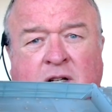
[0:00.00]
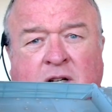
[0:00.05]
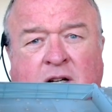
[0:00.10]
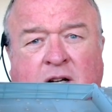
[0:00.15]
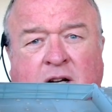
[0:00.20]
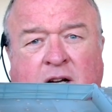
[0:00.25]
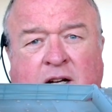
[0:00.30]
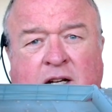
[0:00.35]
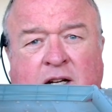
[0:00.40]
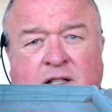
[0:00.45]

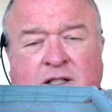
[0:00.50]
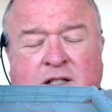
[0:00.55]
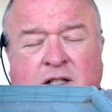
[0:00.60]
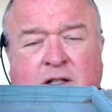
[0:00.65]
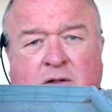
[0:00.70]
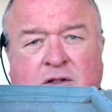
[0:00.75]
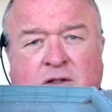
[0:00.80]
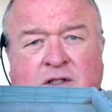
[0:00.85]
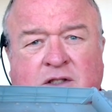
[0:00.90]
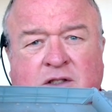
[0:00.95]
and it
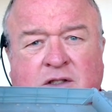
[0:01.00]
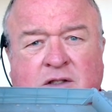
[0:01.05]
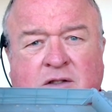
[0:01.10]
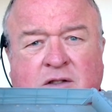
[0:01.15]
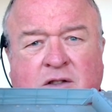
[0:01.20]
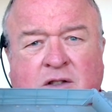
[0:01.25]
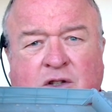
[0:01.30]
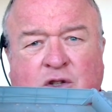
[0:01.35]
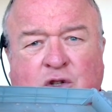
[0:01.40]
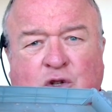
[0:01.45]
tilts,
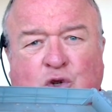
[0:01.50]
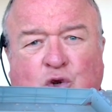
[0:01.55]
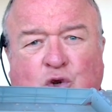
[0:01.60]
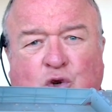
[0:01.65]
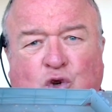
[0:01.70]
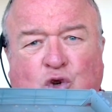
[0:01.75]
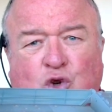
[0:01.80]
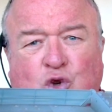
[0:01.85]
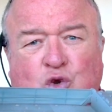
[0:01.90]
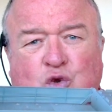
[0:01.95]
you
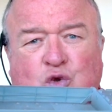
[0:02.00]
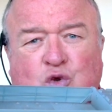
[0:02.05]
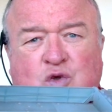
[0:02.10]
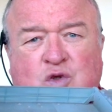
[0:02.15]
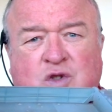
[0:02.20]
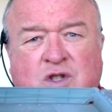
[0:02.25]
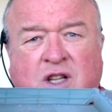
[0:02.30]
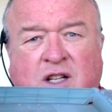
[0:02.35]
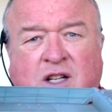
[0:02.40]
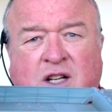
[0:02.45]

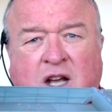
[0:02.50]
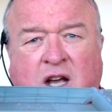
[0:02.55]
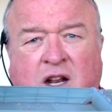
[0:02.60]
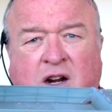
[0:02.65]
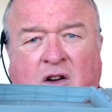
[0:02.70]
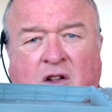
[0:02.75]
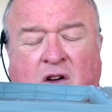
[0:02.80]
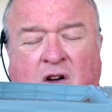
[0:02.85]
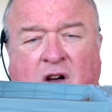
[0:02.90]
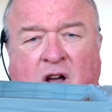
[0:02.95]
lose gunnel
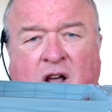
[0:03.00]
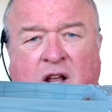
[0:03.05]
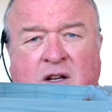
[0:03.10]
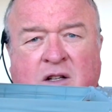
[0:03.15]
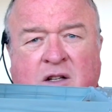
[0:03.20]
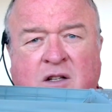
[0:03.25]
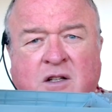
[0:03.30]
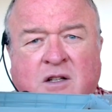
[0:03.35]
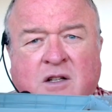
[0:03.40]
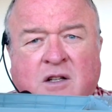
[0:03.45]
height.
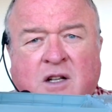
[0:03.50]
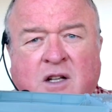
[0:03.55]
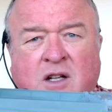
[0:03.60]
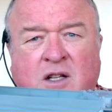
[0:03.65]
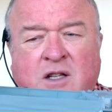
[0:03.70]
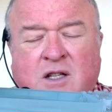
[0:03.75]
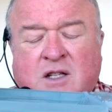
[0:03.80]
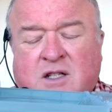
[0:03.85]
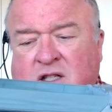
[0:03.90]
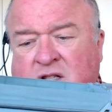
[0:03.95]

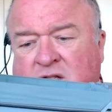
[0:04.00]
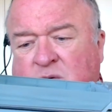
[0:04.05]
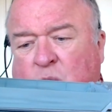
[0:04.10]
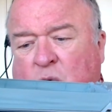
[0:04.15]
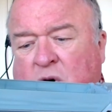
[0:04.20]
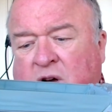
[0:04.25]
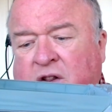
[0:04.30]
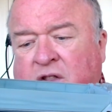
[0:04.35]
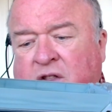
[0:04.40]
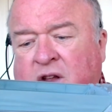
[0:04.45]
This is
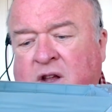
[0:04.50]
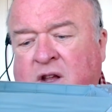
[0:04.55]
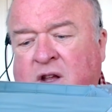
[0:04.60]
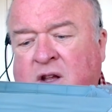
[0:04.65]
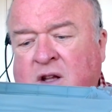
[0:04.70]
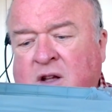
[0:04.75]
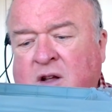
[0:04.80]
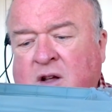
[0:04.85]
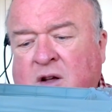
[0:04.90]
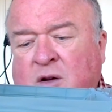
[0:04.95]
one of the
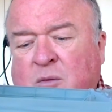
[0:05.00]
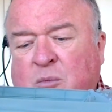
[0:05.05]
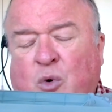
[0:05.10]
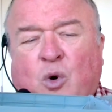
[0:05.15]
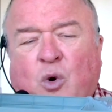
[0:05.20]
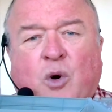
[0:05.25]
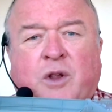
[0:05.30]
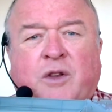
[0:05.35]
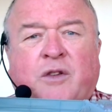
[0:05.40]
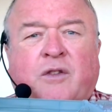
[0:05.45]

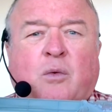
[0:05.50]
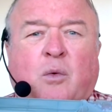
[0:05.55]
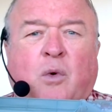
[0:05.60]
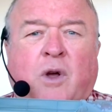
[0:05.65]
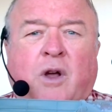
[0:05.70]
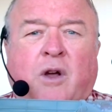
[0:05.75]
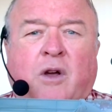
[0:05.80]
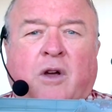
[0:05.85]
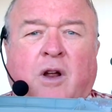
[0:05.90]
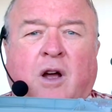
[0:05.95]
points
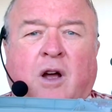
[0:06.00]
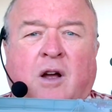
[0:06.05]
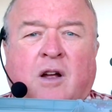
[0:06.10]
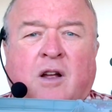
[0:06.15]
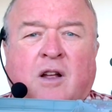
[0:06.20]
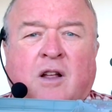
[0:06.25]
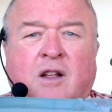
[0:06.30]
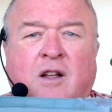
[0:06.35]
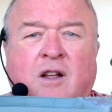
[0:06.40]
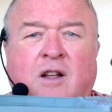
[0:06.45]
where
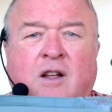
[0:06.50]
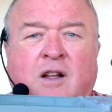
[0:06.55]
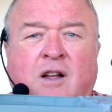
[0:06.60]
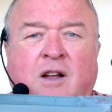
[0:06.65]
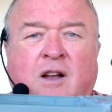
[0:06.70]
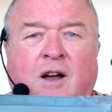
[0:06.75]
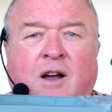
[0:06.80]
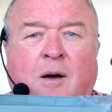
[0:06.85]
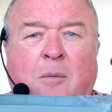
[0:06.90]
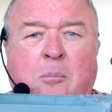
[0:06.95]

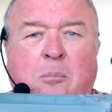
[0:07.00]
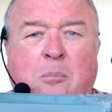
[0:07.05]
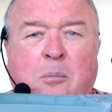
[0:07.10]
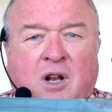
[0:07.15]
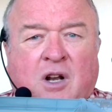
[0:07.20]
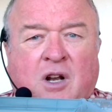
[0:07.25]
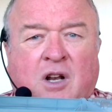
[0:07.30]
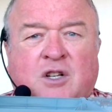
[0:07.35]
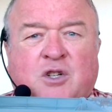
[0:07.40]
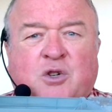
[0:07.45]
a
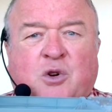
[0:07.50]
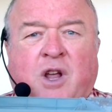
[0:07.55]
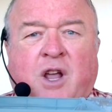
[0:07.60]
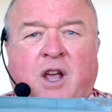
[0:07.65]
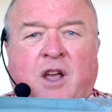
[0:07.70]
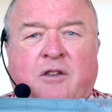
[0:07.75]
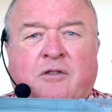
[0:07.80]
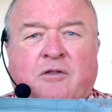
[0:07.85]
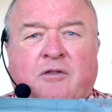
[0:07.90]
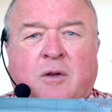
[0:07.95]
military
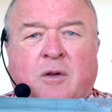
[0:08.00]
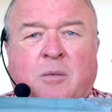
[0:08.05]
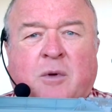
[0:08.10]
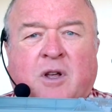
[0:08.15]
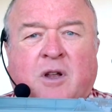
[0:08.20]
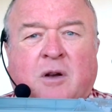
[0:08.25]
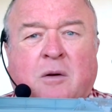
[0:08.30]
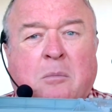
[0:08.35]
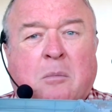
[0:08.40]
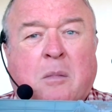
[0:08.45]

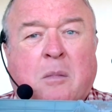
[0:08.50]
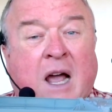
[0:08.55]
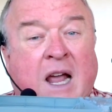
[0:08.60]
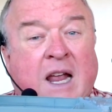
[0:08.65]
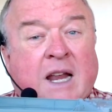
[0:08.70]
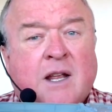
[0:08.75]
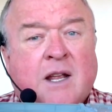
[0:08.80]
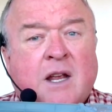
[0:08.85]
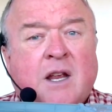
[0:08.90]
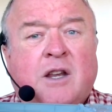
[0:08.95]
amphibian may
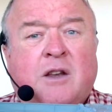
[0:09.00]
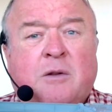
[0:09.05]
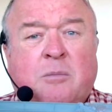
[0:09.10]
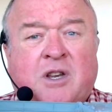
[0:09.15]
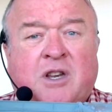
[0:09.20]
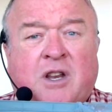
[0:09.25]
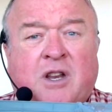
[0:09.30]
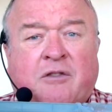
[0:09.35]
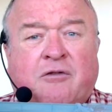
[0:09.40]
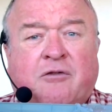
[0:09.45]
need to be
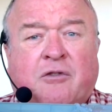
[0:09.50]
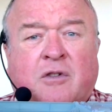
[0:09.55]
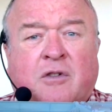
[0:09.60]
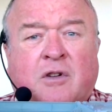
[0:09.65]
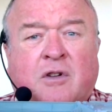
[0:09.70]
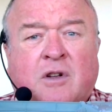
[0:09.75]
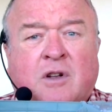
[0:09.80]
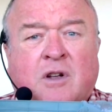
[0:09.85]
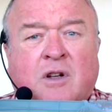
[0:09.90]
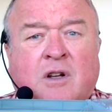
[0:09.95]
different
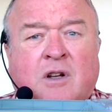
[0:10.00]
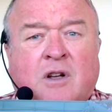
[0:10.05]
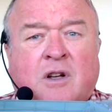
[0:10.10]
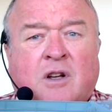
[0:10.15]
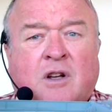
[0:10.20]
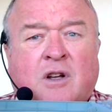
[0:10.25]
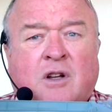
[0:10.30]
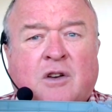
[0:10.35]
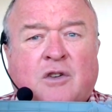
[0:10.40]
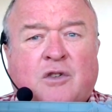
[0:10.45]

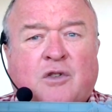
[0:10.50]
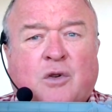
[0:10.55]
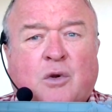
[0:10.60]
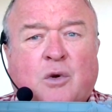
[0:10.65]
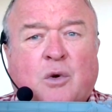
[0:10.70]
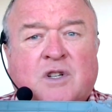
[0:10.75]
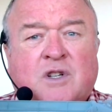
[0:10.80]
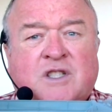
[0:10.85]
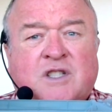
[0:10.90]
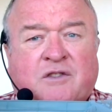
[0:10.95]
to
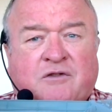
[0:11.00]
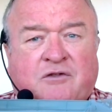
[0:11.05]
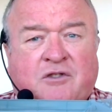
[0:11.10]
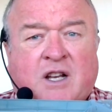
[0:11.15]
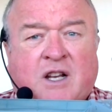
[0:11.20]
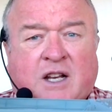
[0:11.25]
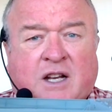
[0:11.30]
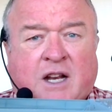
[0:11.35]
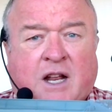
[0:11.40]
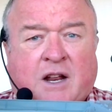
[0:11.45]
a
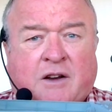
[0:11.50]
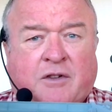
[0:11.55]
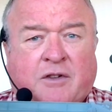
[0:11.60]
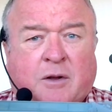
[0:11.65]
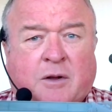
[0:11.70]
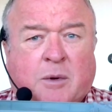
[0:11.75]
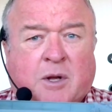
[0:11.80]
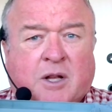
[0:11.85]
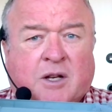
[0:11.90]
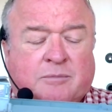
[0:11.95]
civilian
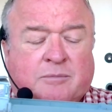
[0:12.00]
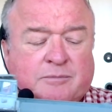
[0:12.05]
amphibian.